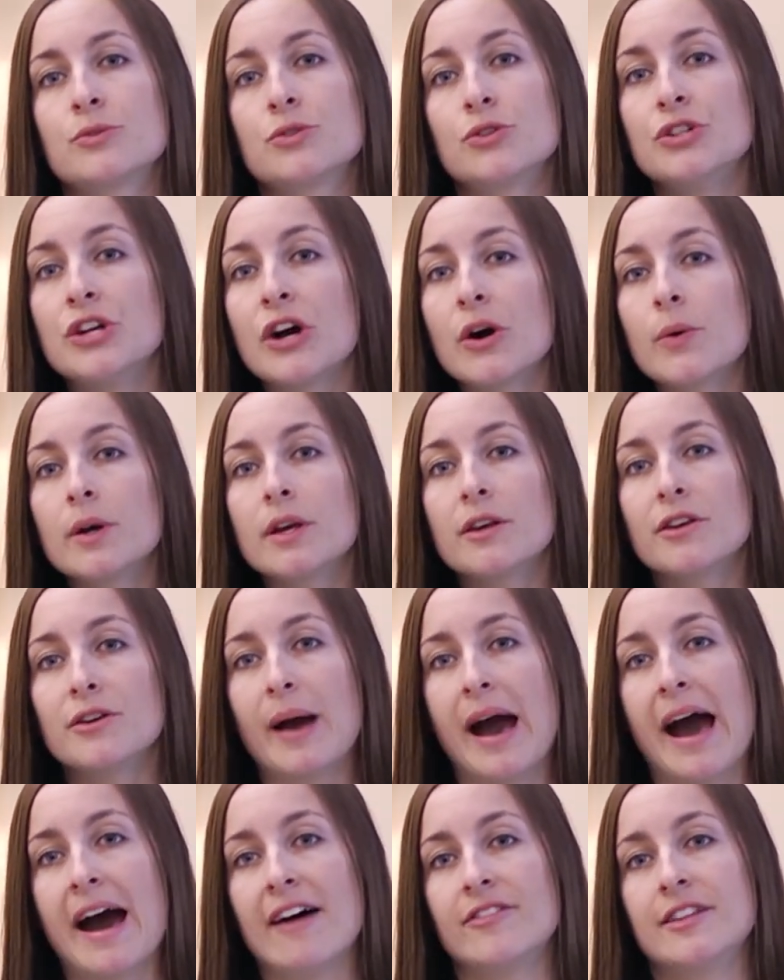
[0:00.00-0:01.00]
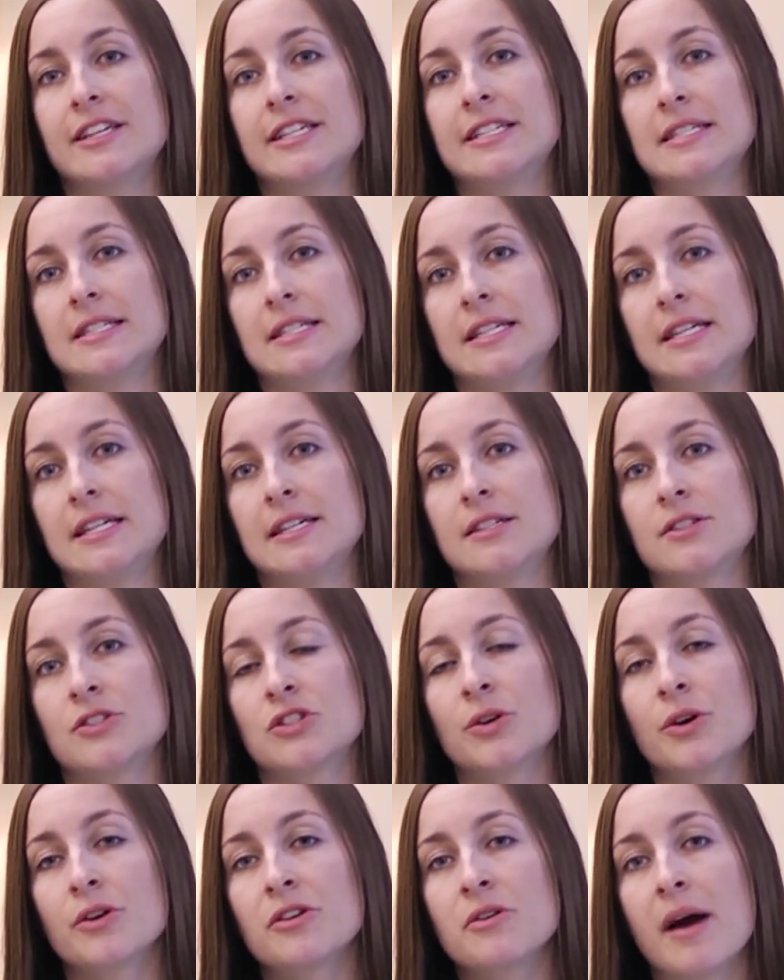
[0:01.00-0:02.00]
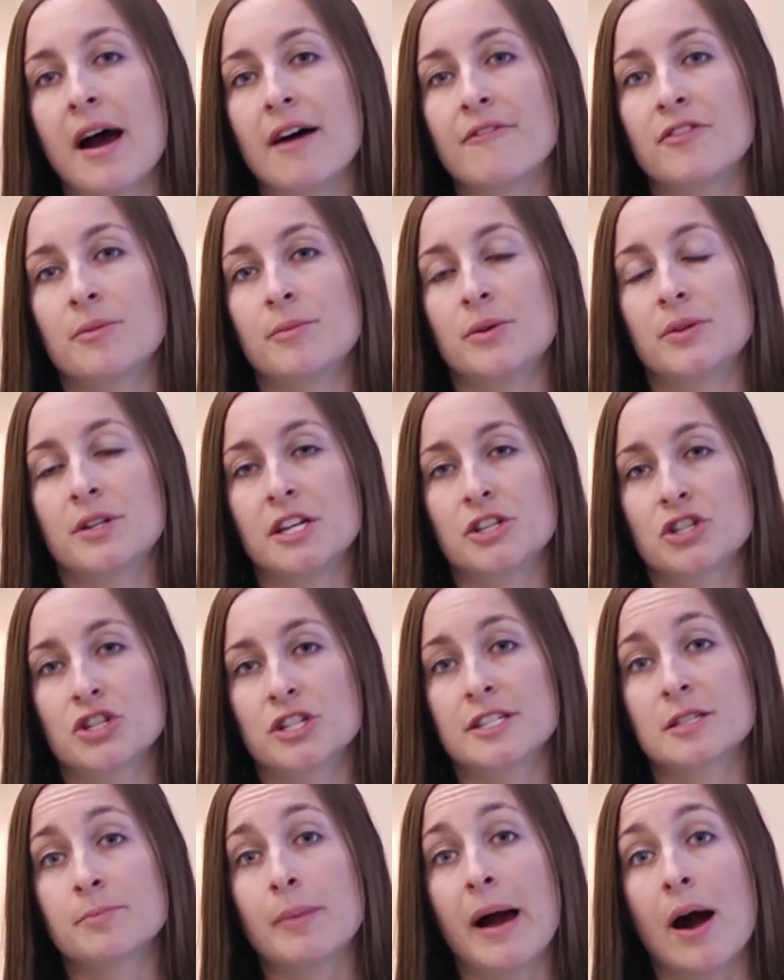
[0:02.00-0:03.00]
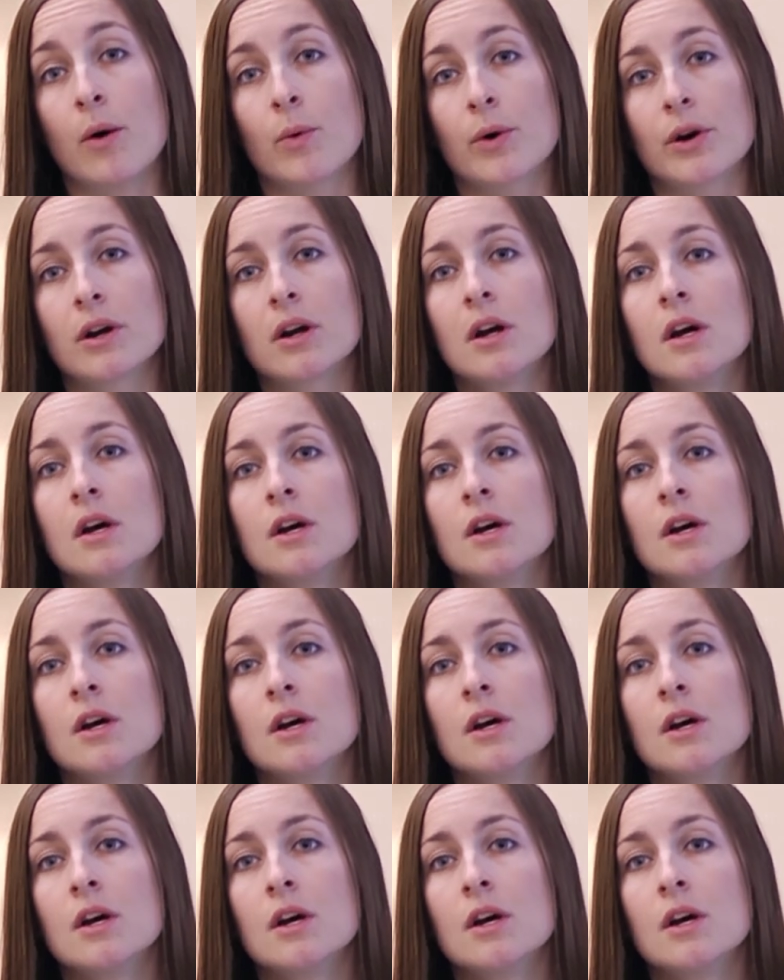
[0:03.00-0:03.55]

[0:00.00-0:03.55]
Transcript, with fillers: knowing you have the disease, knowing you have the mutation is power.